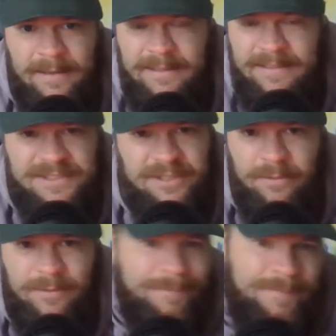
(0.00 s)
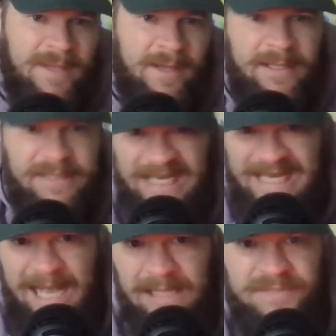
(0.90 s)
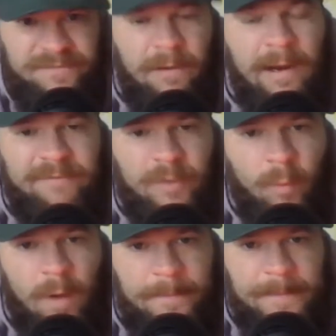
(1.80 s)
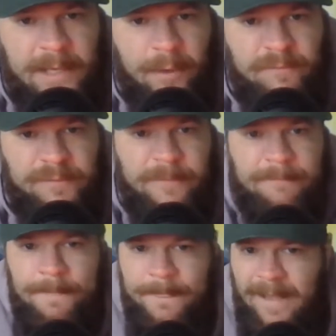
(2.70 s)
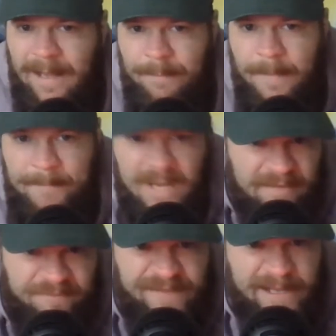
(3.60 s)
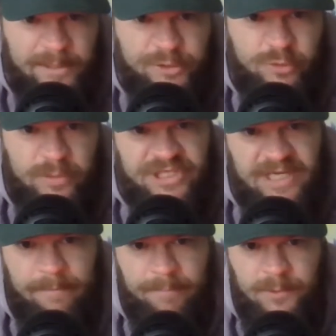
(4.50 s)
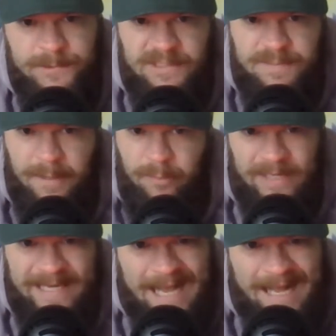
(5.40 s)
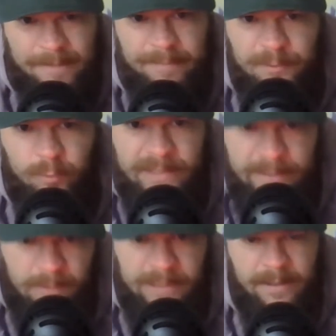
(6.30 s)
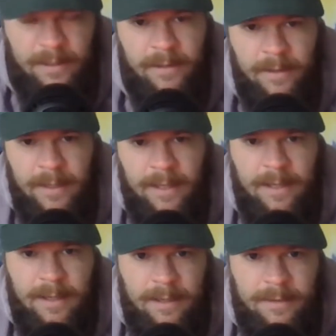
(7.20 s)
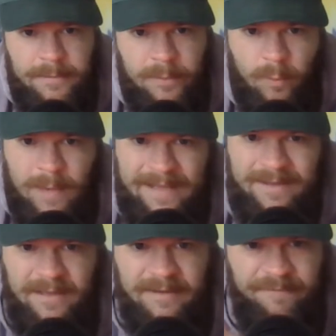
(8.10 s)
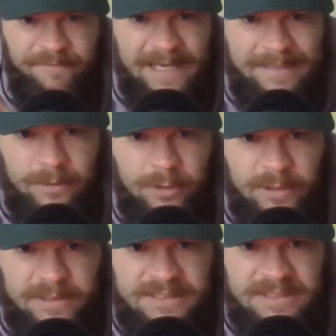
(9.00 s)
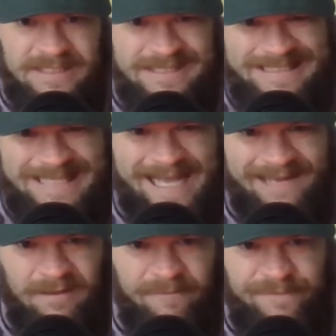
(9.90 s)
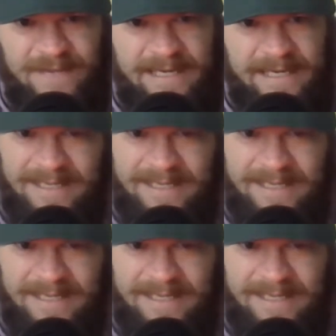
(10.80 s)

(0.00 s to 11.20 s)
So the guy's forever won me over. I'm a big fan of George Kambosas, but we got to be real here. The way that the fight looks, the style of fighting,